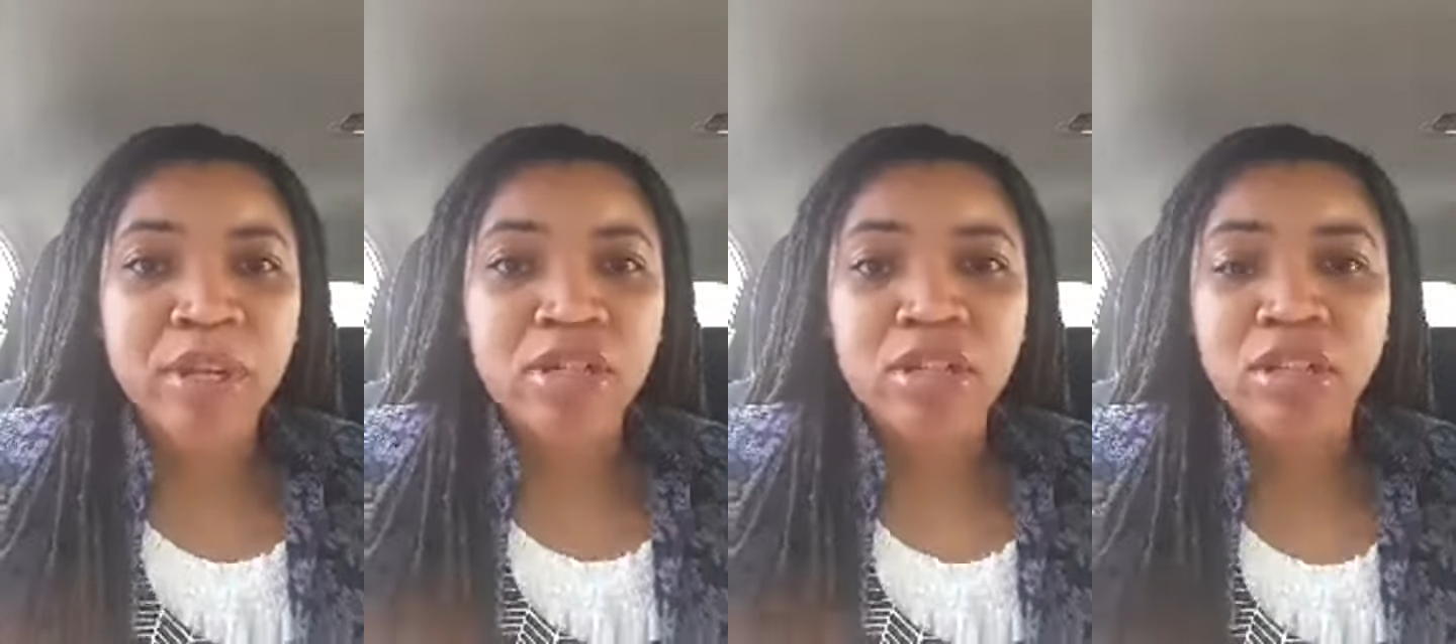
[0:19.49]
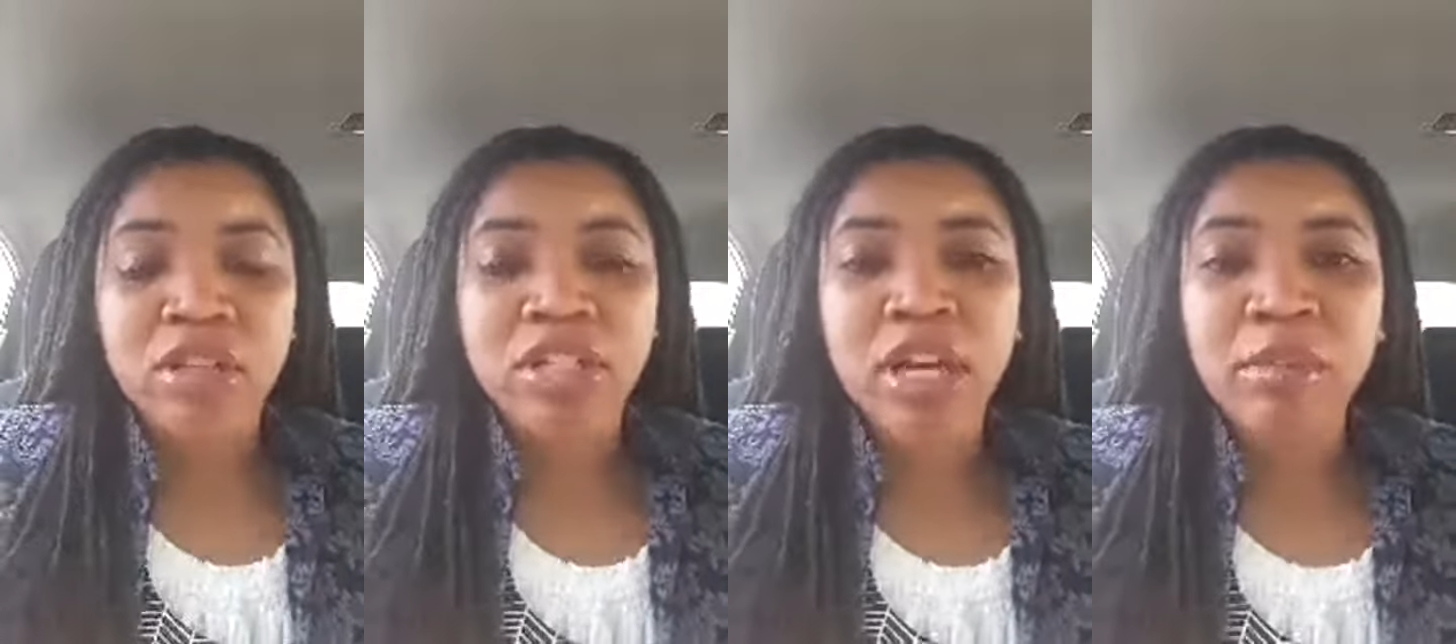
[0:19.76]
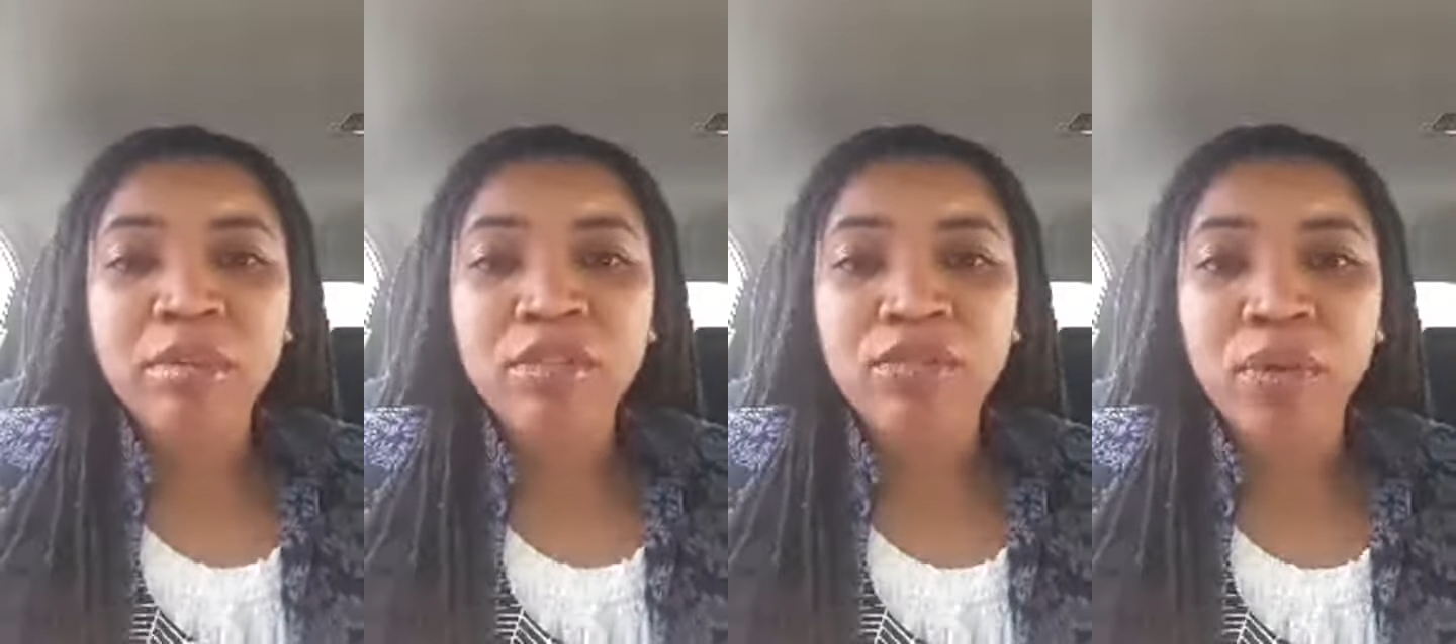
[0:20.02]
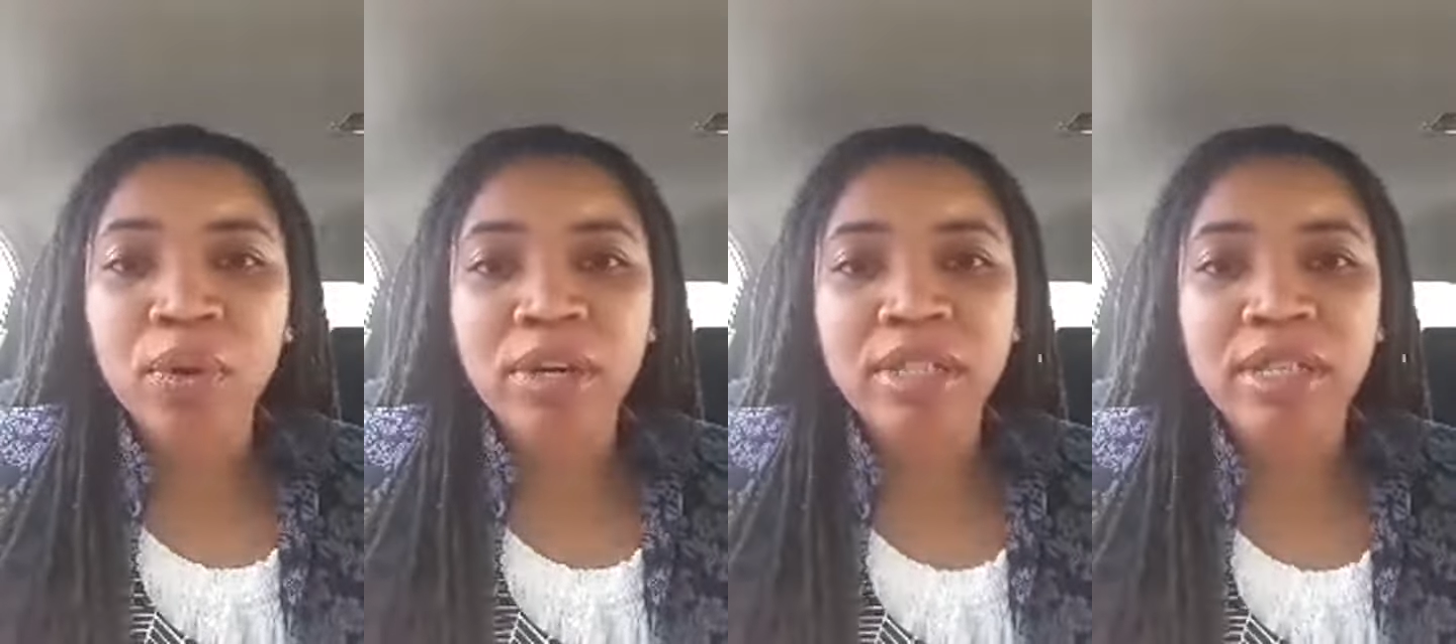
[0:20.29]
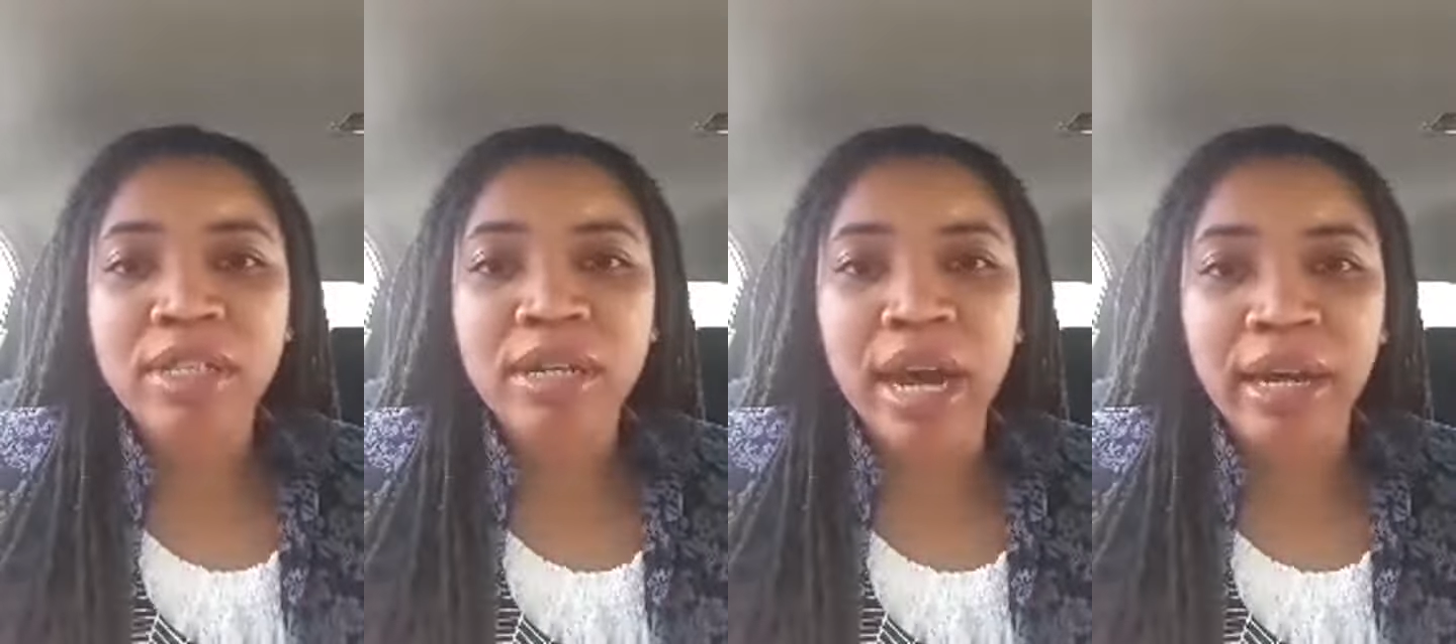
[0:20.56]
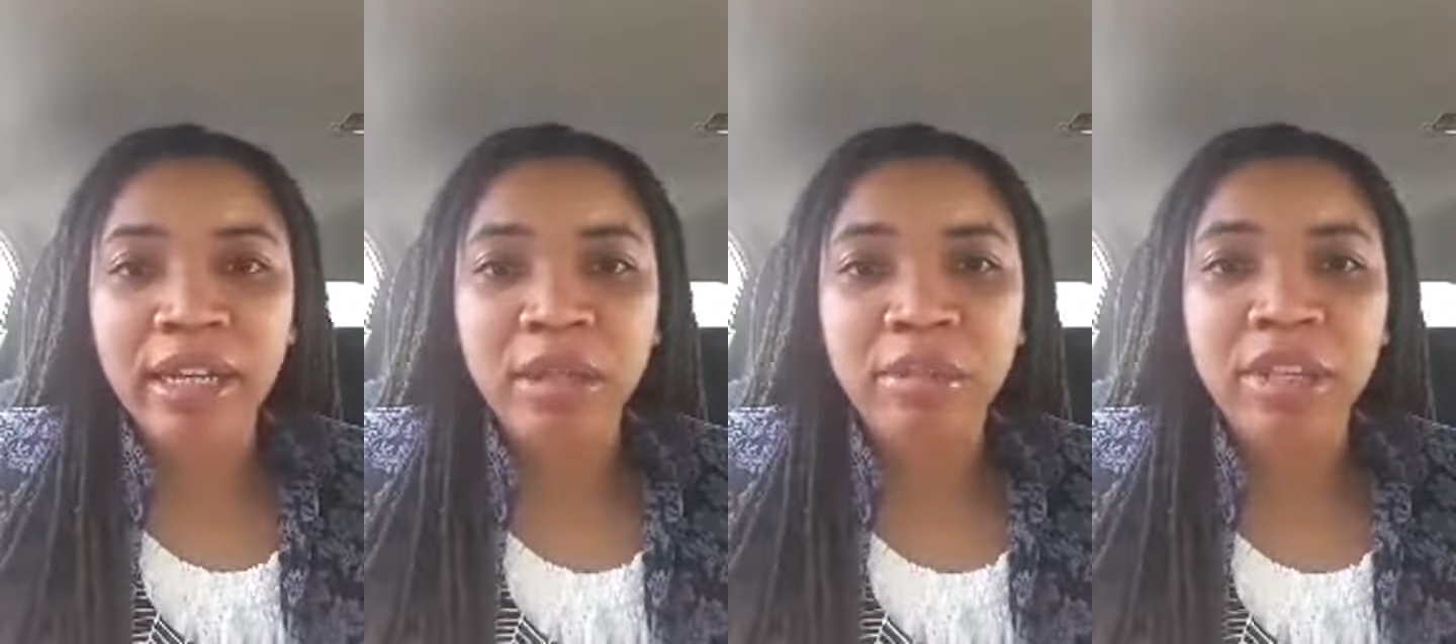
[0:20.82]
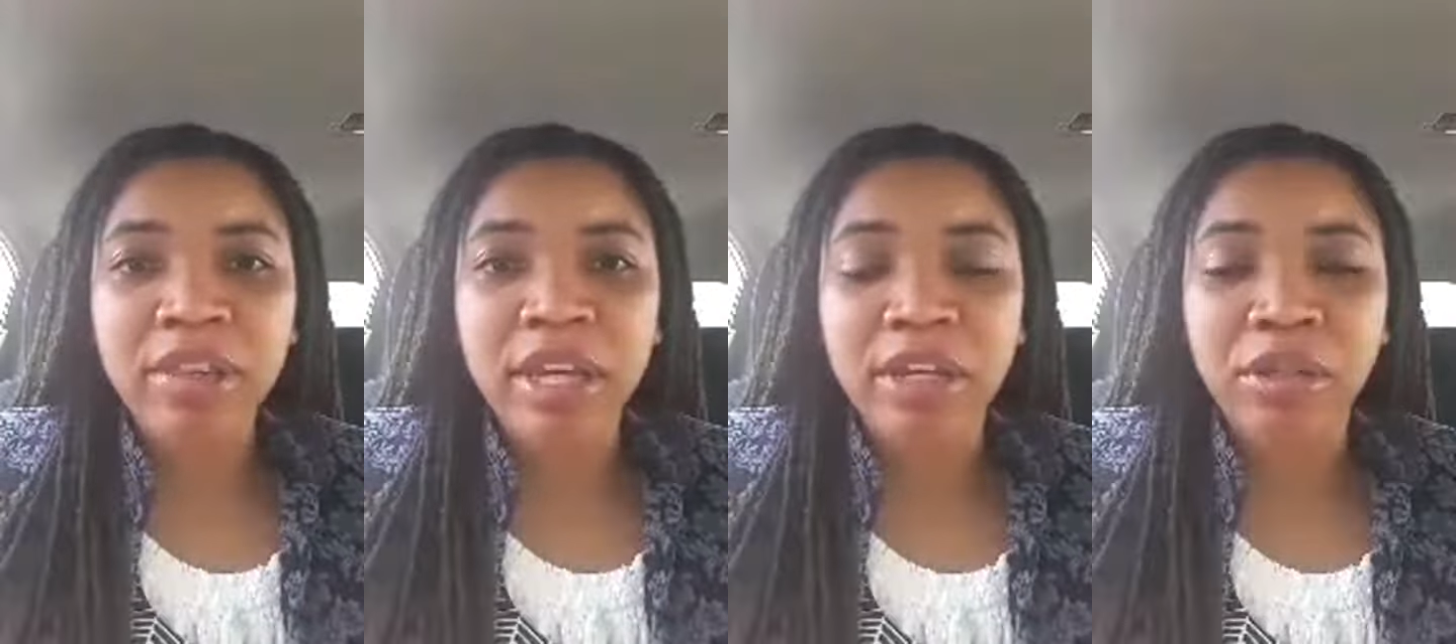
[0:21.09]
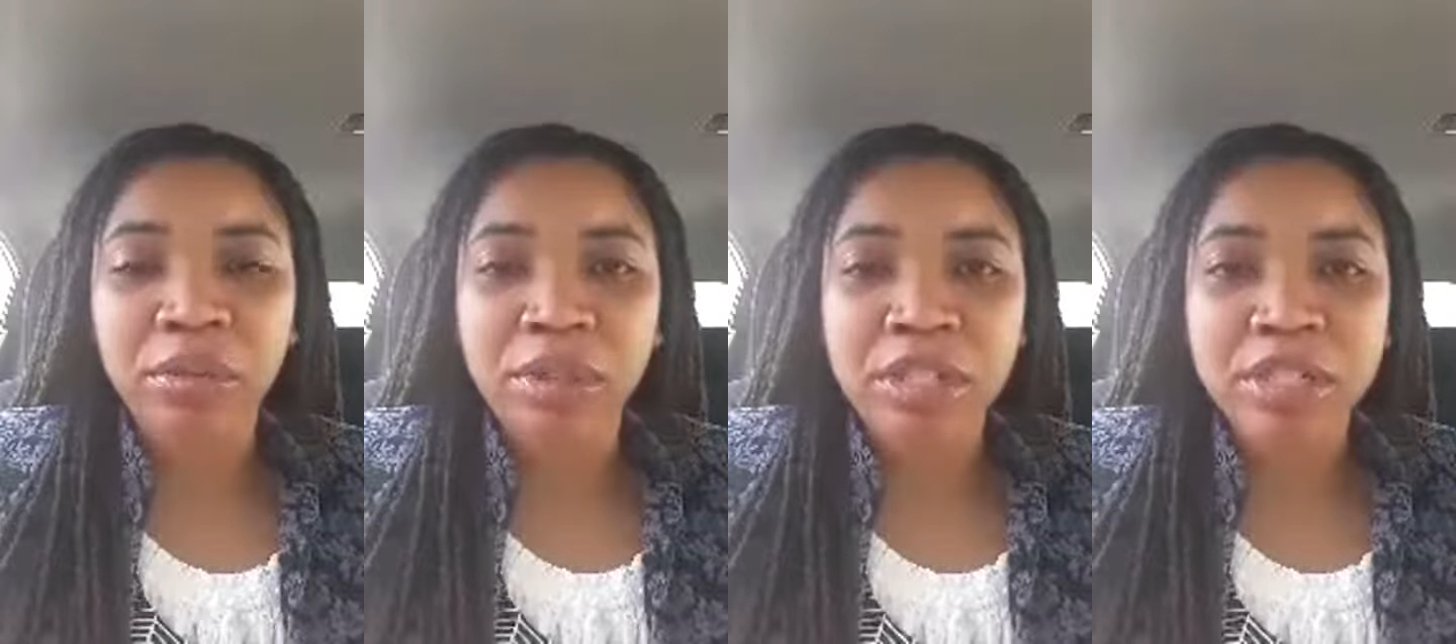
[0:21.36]
So the W-4 is the document that
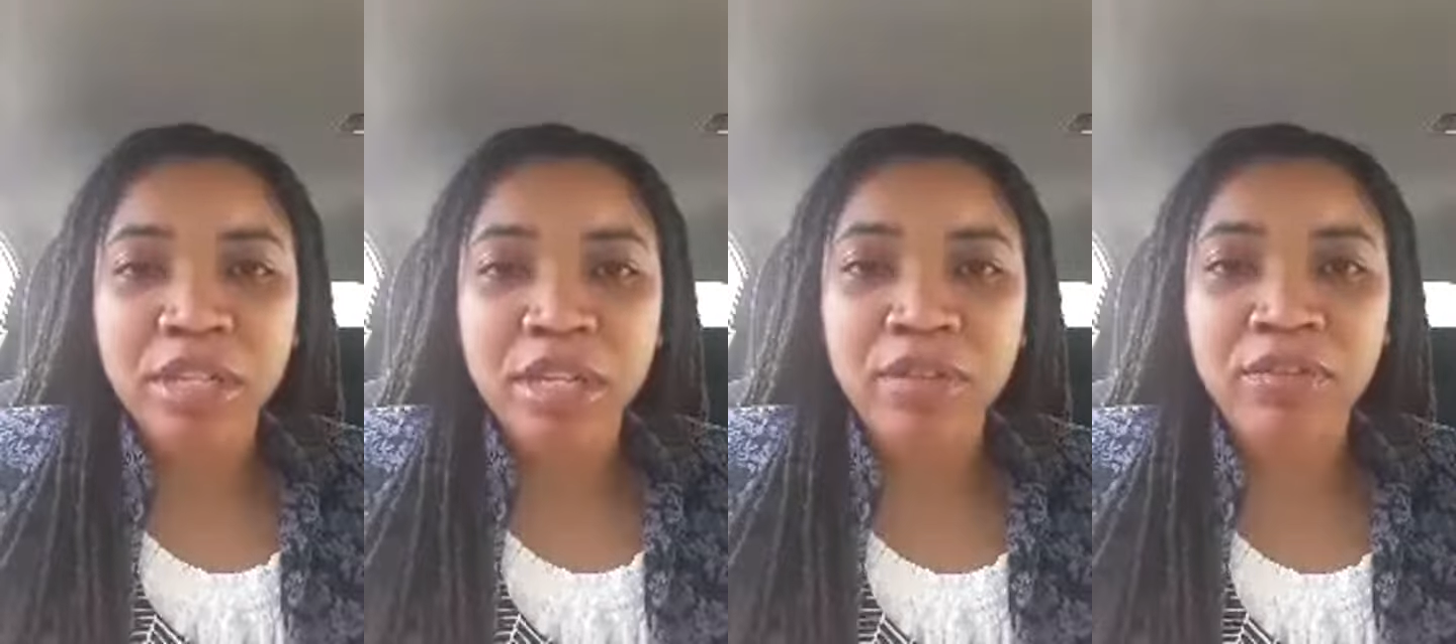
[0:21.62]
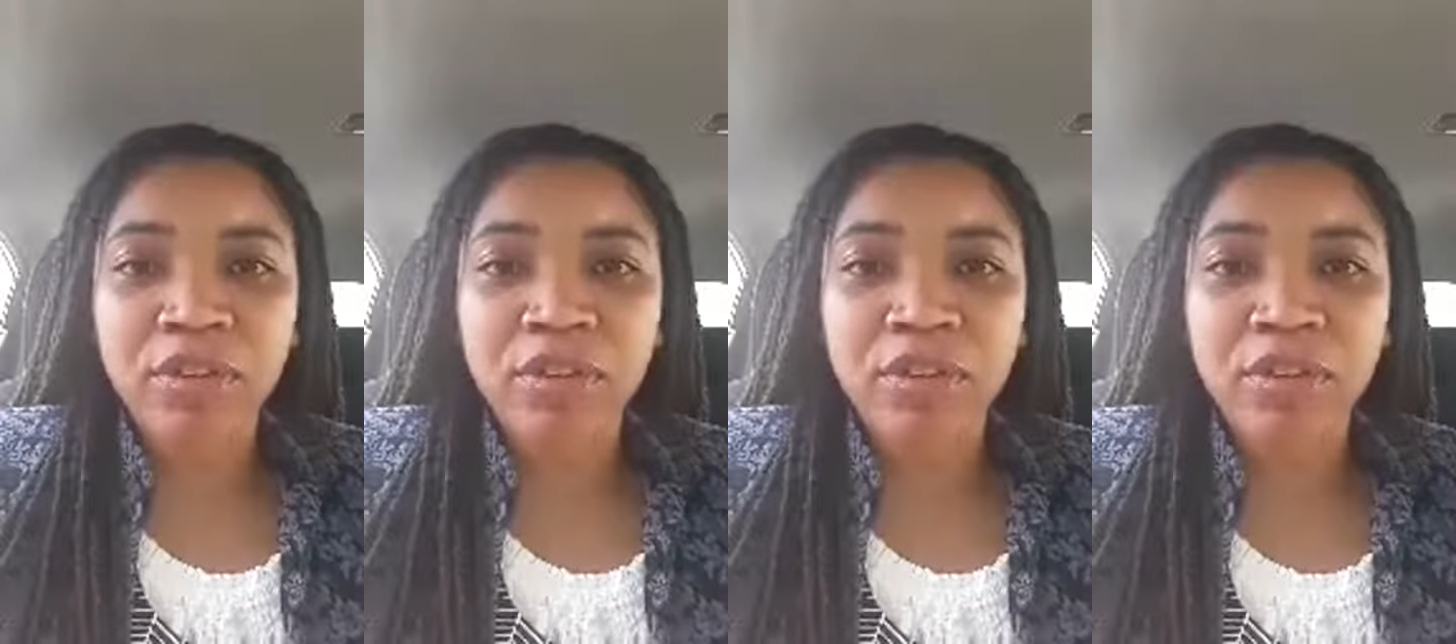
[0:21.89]
you receive